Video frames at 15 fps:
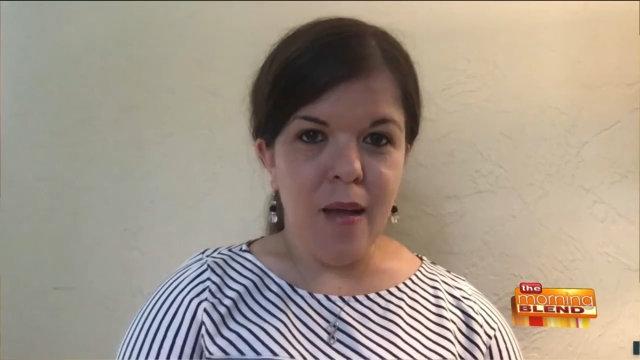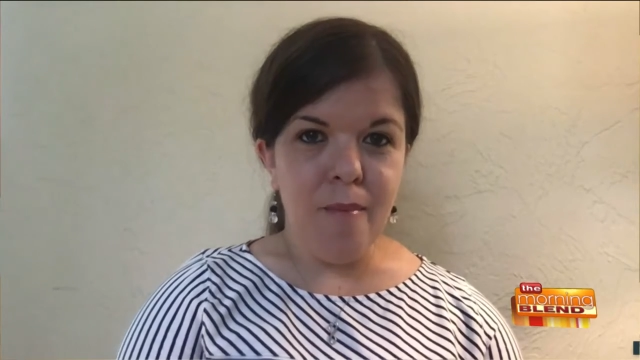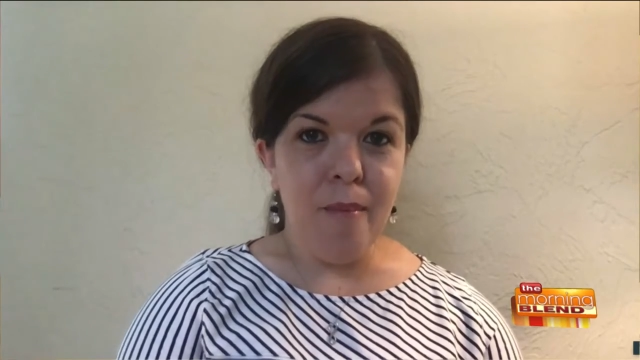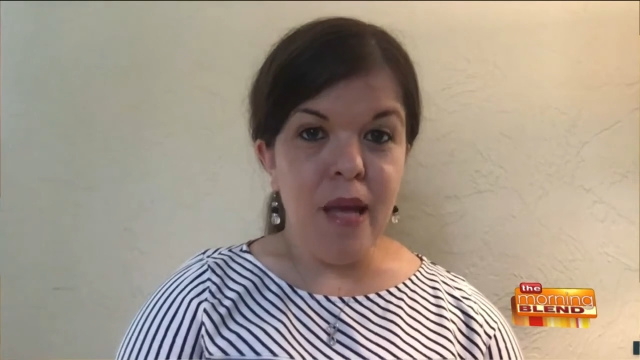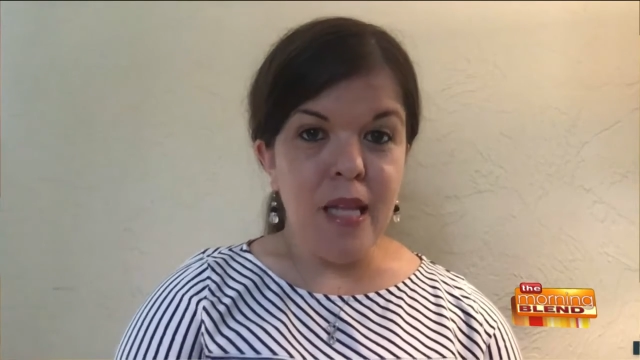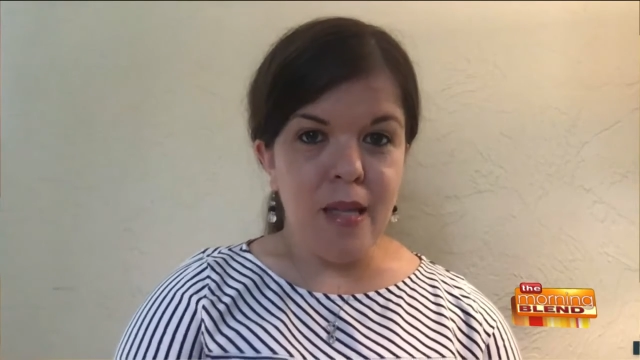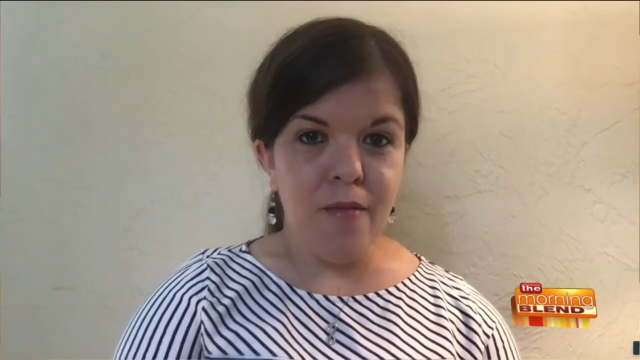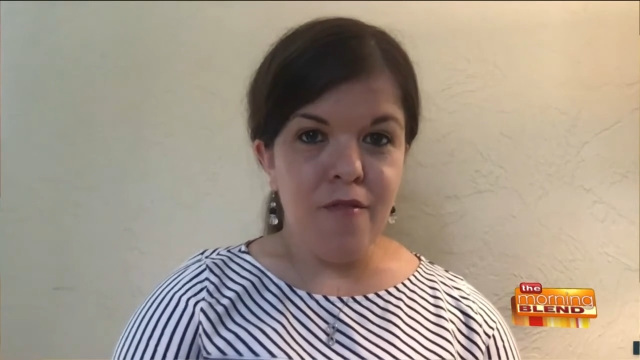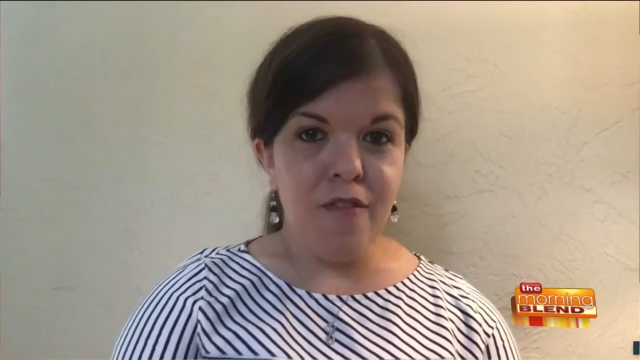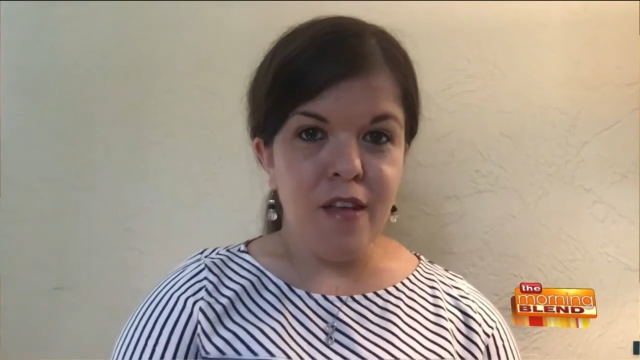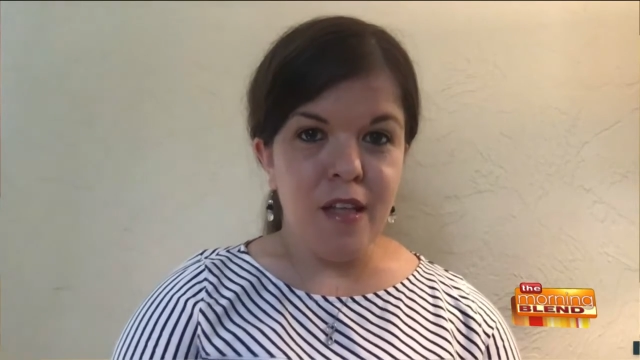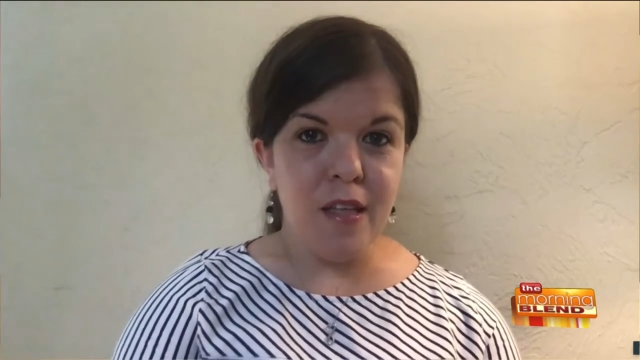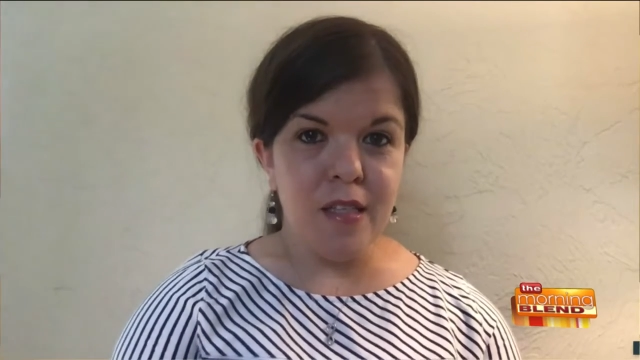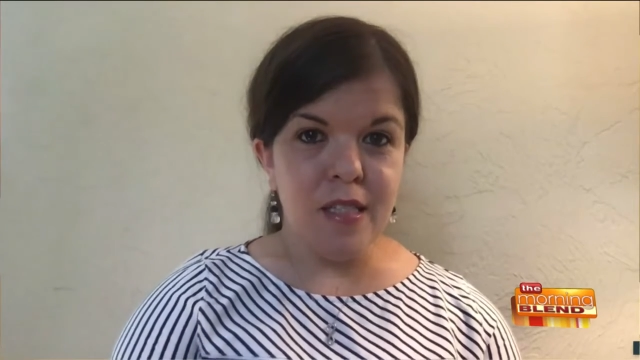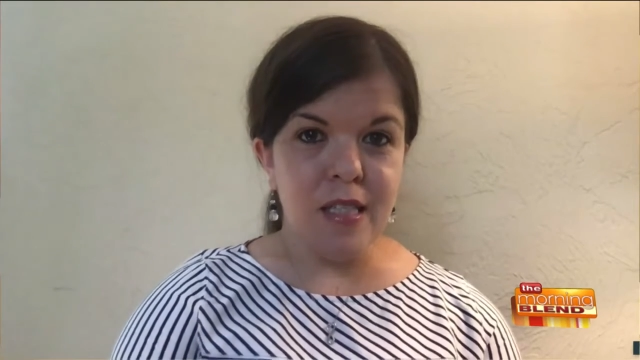make them
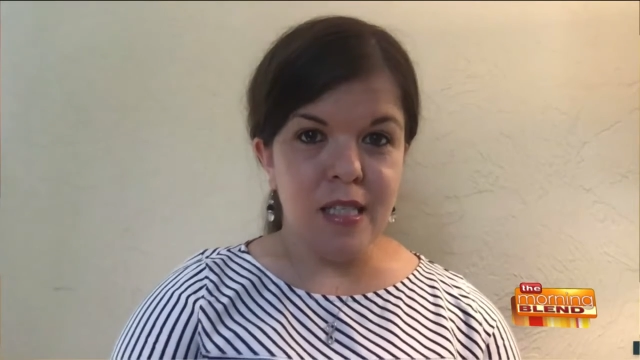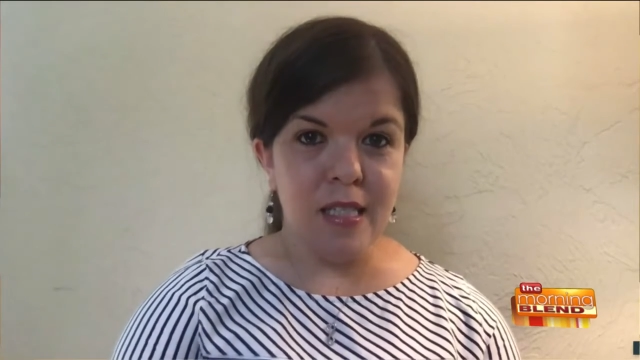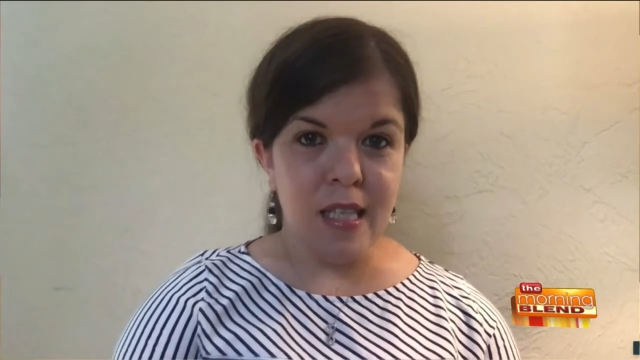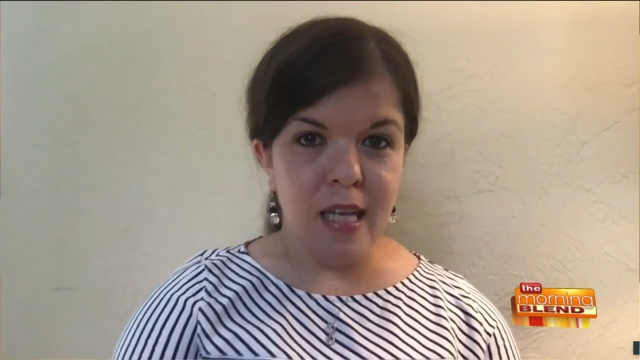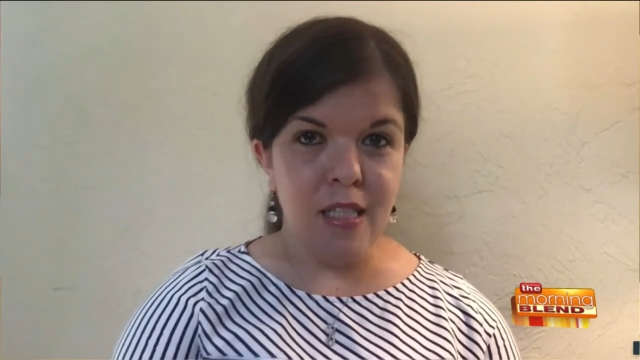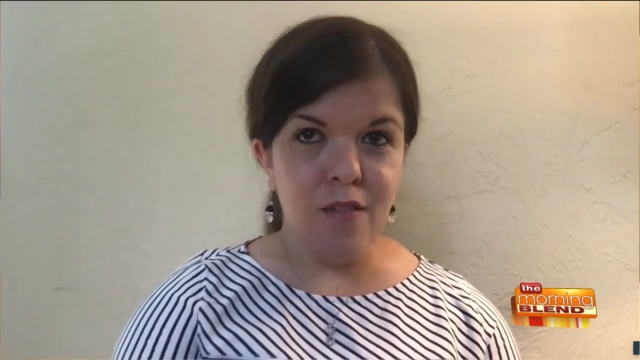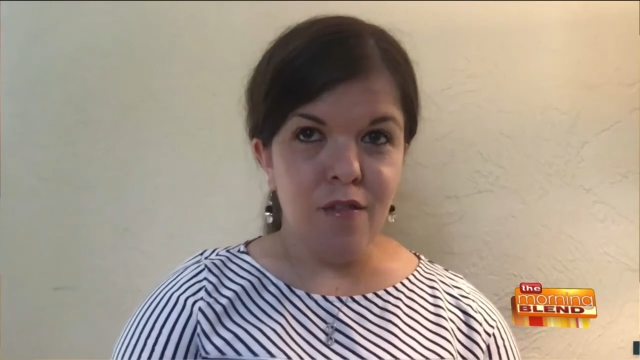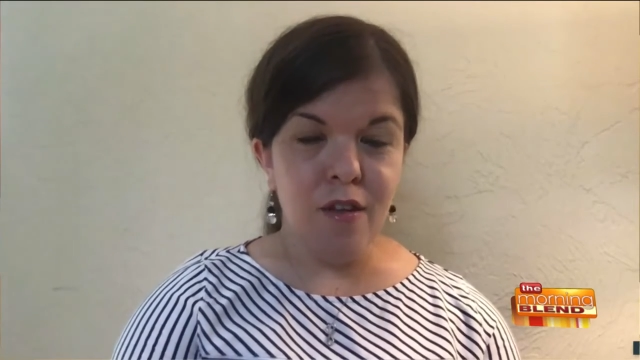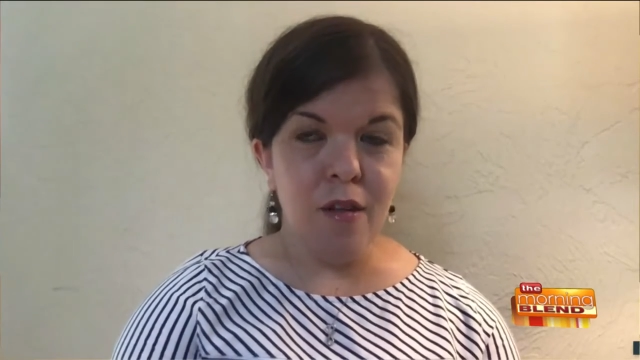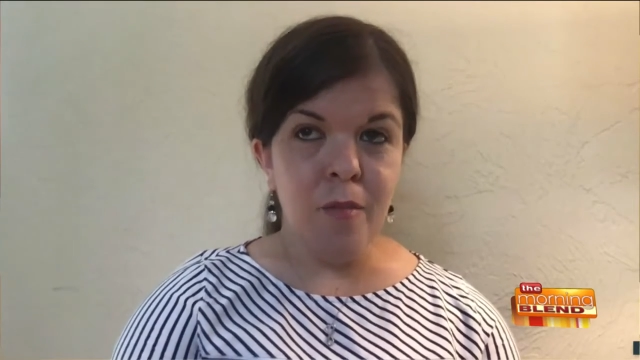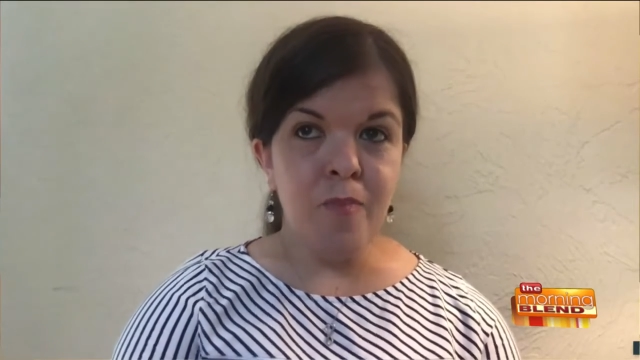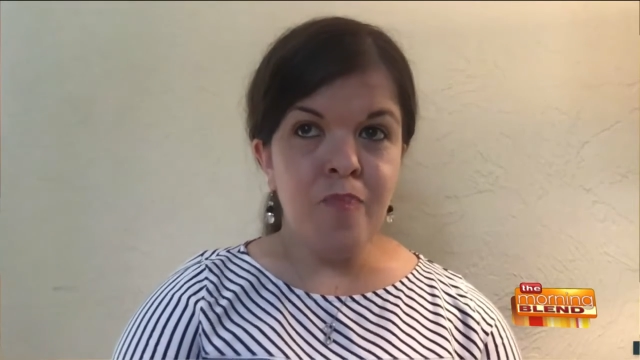feel successful.